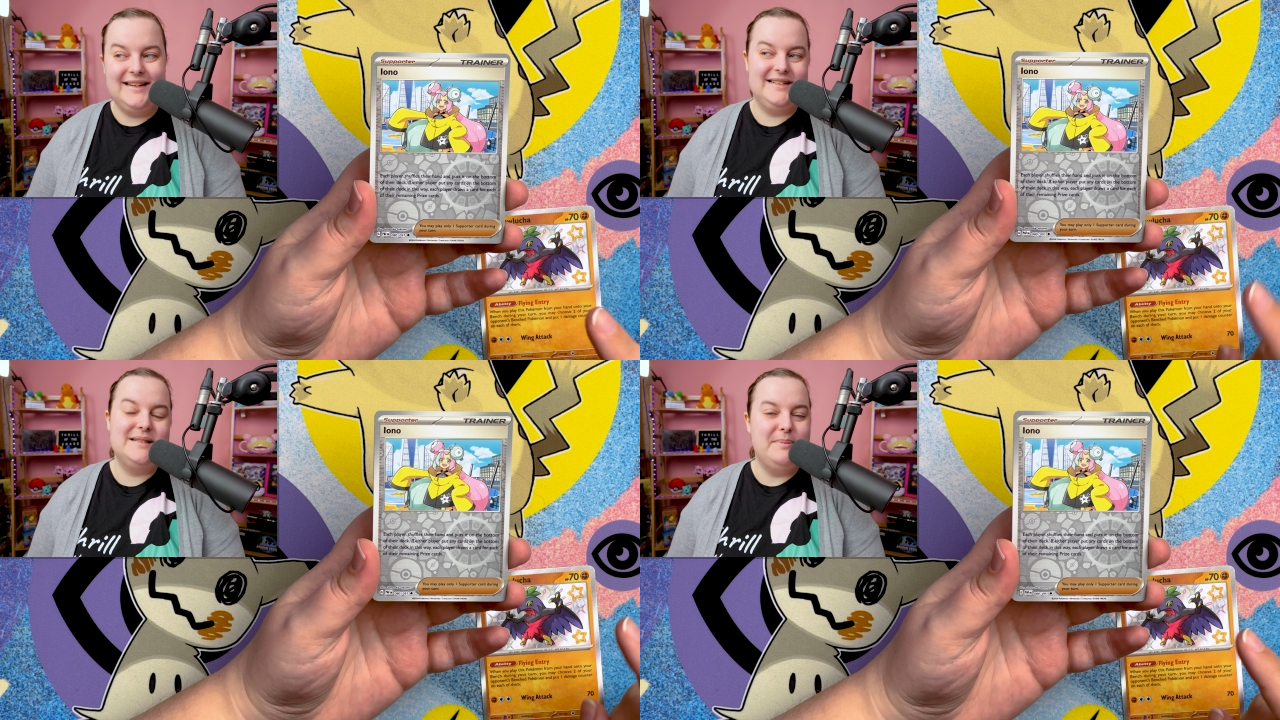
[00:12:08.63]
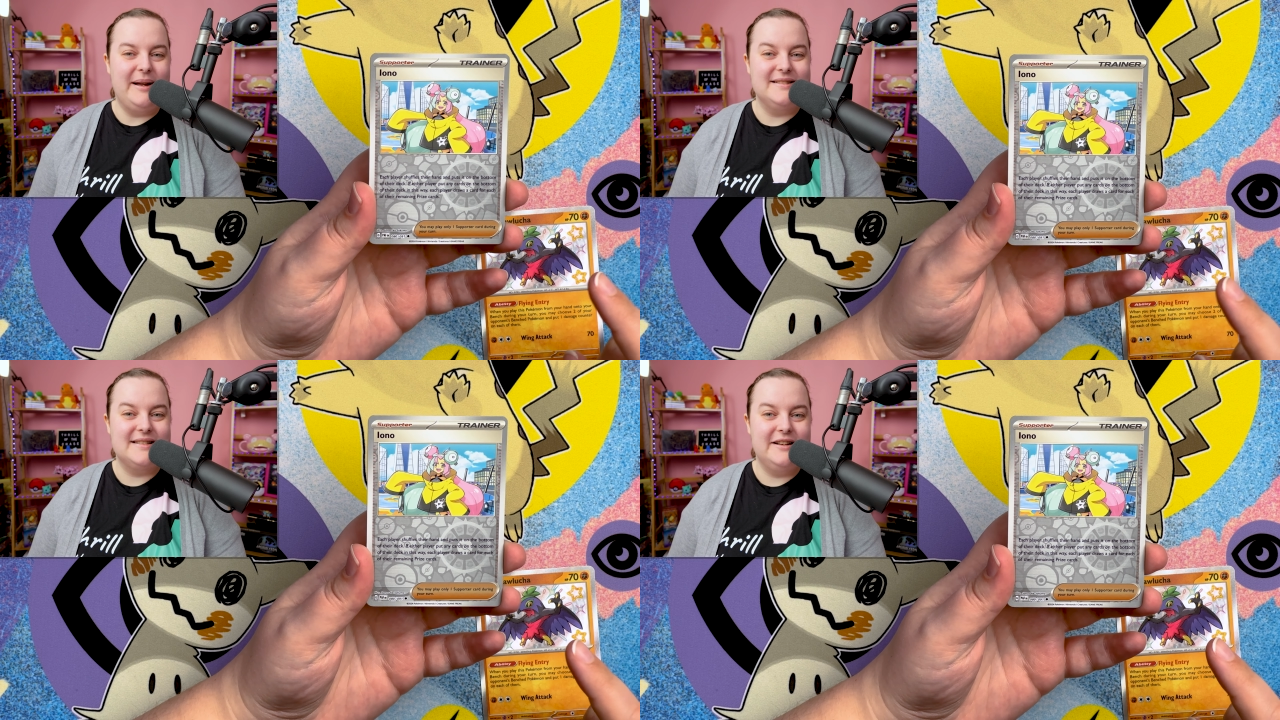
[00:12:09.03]

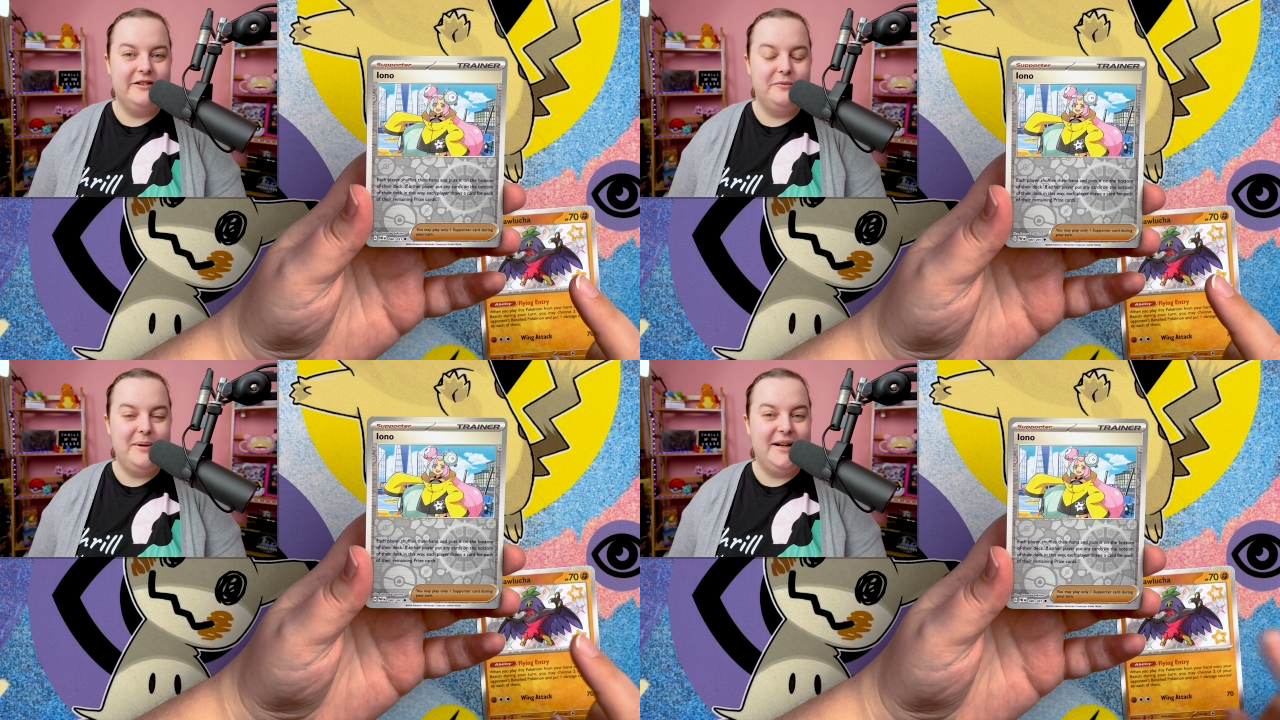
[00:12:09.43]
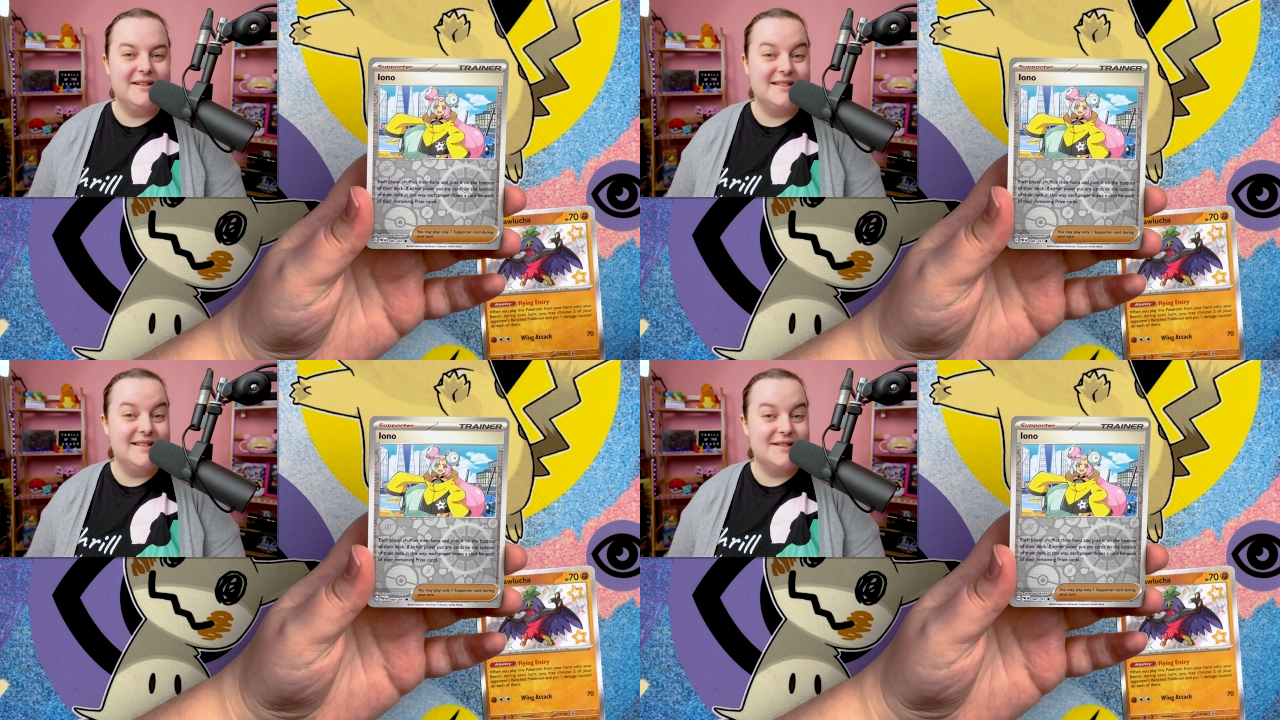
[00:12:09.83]
expensive
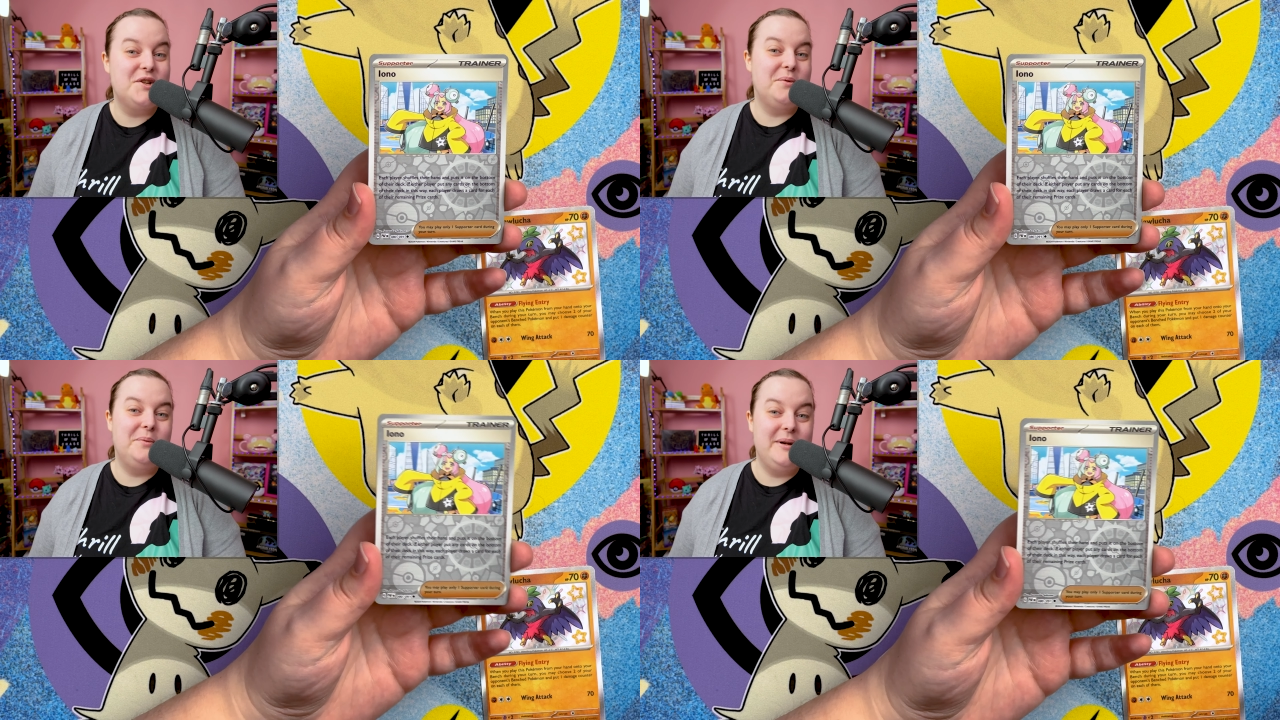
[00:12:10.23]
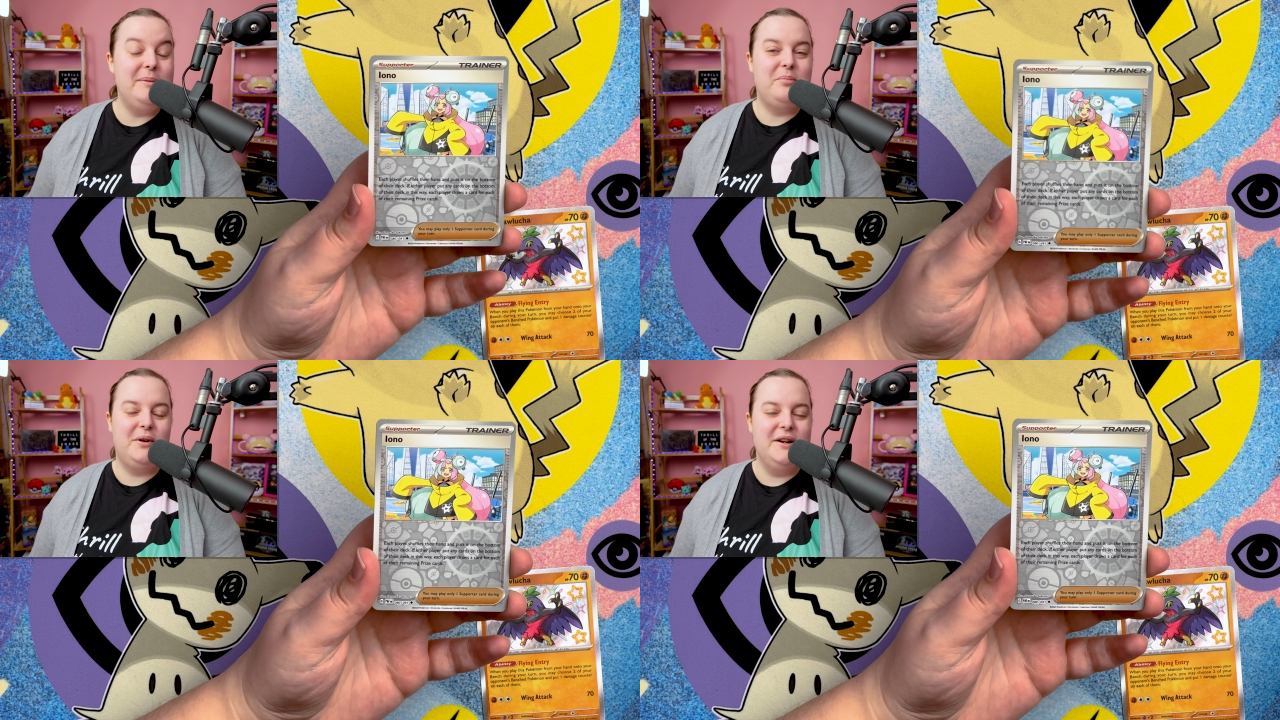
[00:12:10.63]
because it's the
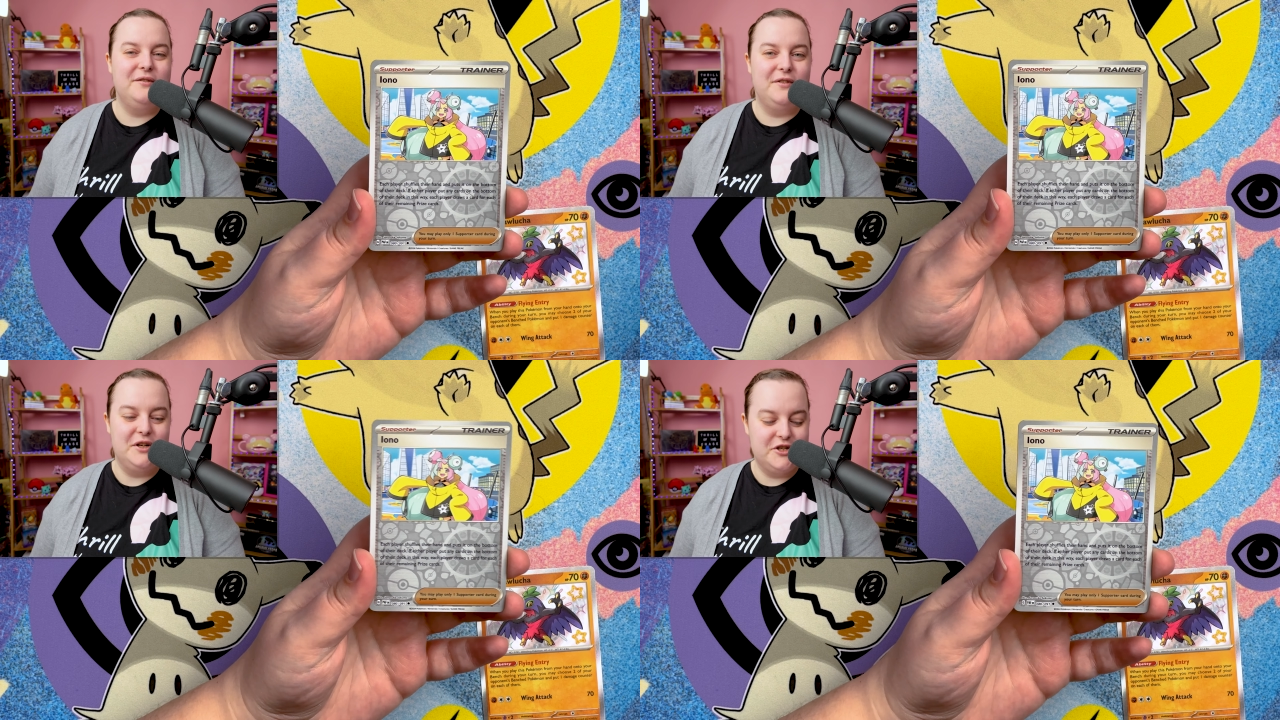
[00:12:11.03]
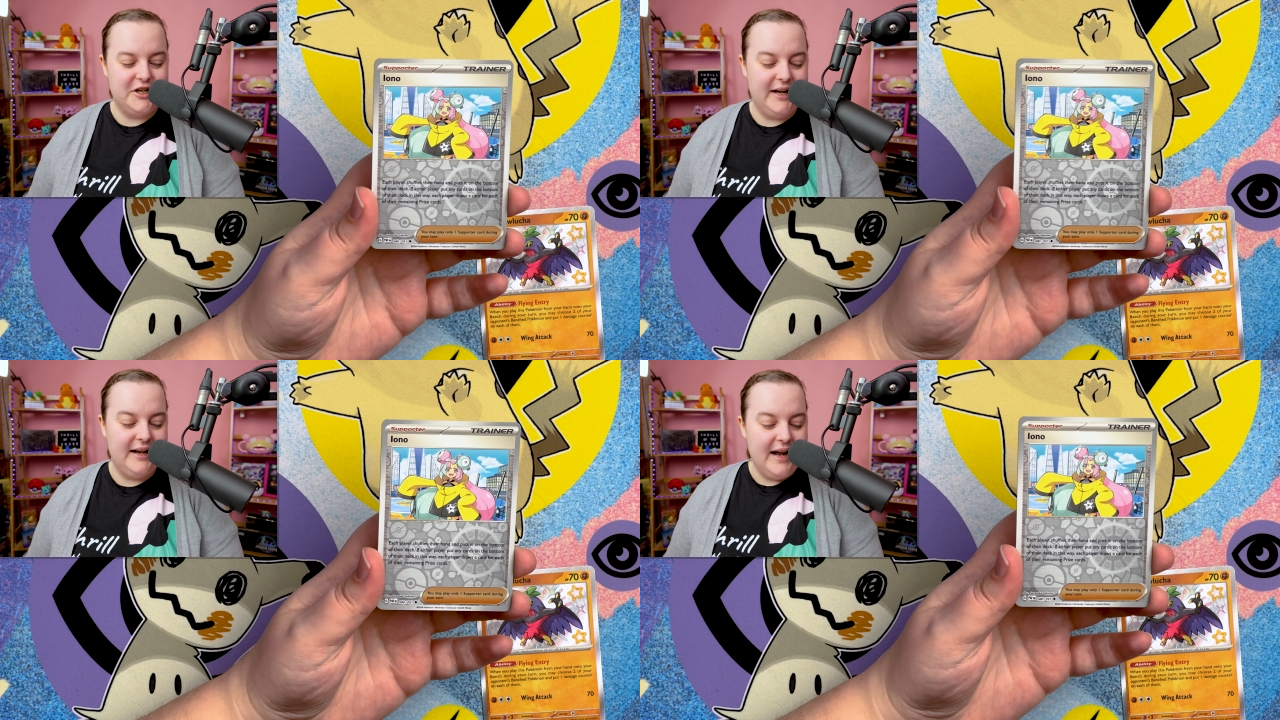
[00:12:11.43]
reprint
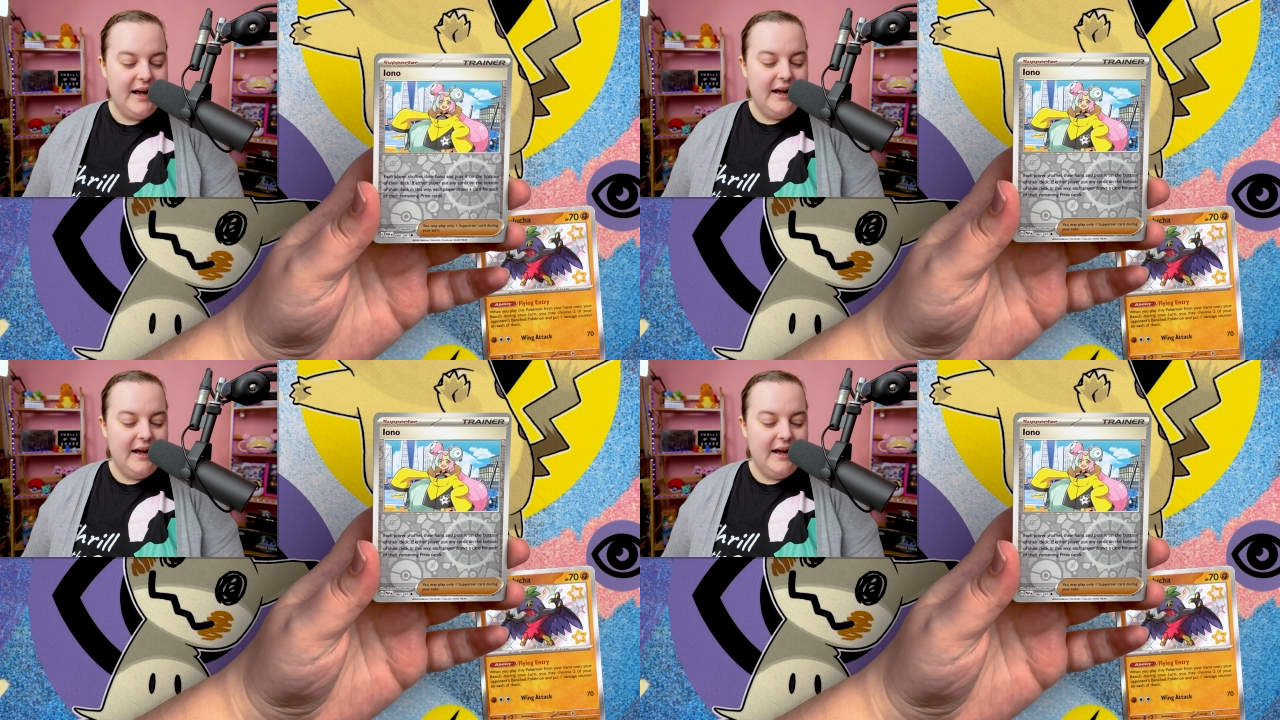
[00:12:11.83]
version.